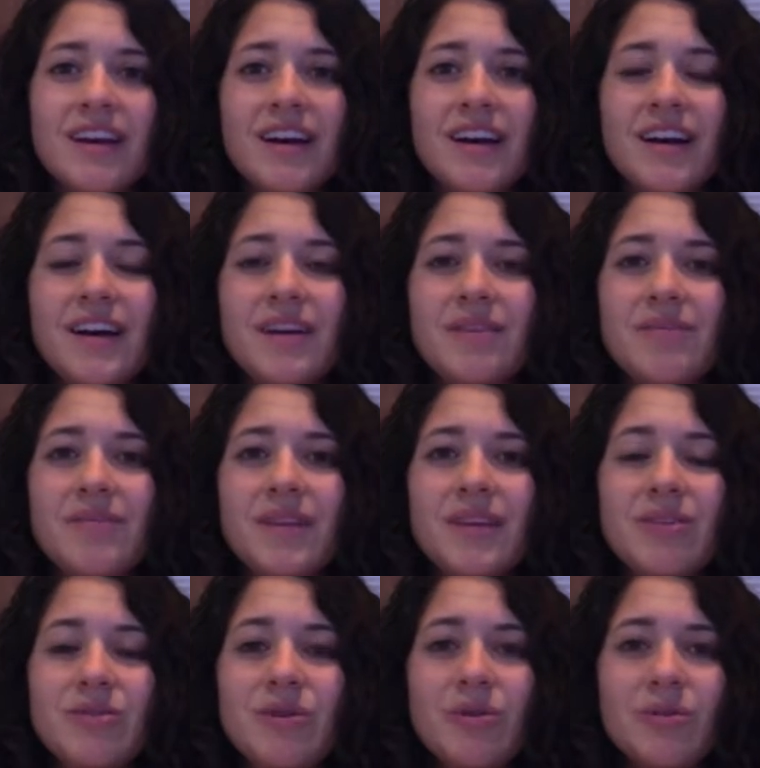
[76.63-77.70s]
that
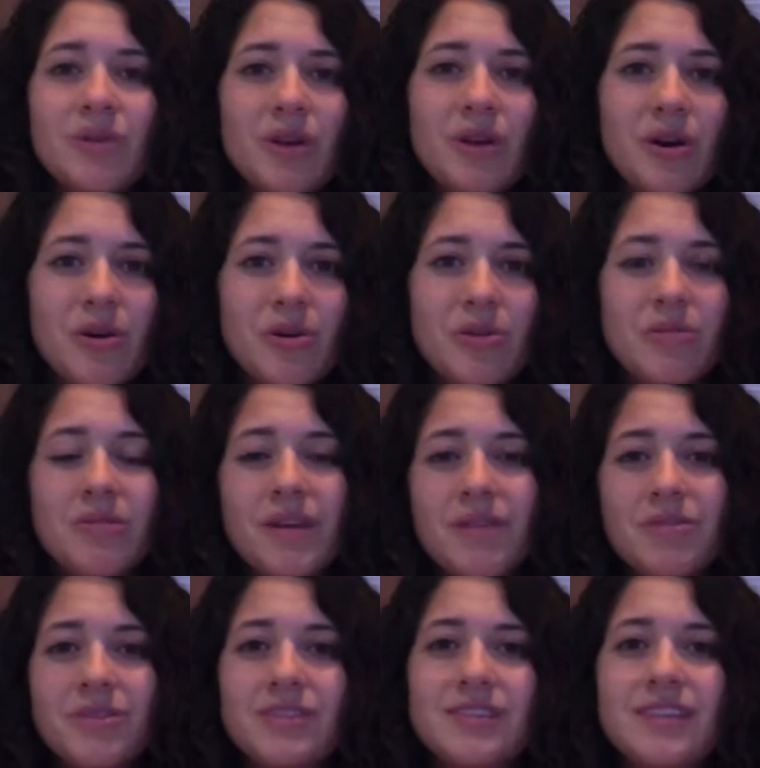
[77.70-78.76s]
you don't know, you've
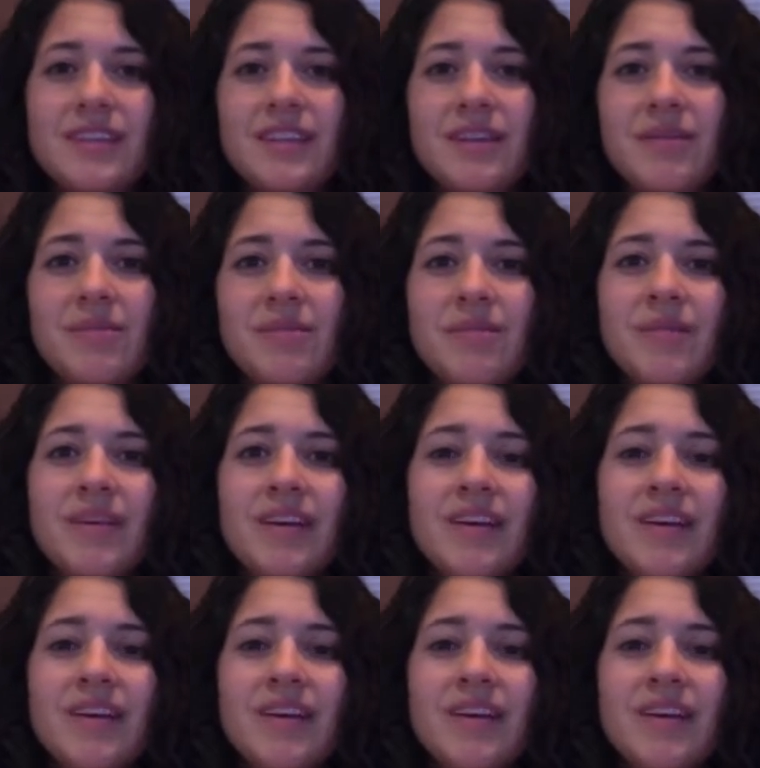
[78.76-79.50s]
never seen them